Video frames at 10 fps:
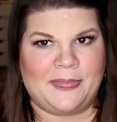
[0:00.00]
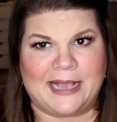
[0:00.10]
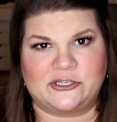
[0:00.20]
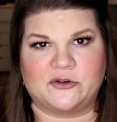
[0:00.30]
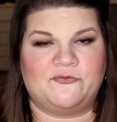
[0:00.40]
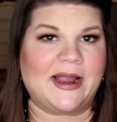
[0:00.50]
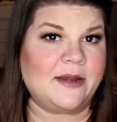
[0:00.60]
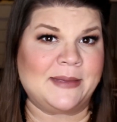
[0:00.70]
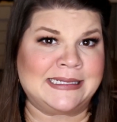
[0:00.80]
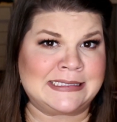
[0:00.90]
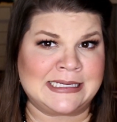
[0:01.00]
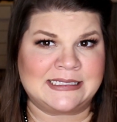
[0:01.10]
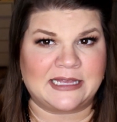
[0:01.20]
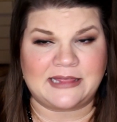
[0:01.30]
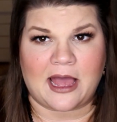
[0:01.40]
extra vitamins,
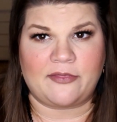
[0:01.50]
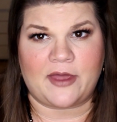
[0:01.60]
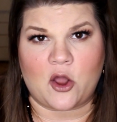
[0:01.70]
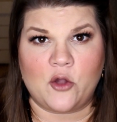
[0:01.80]
things like that, that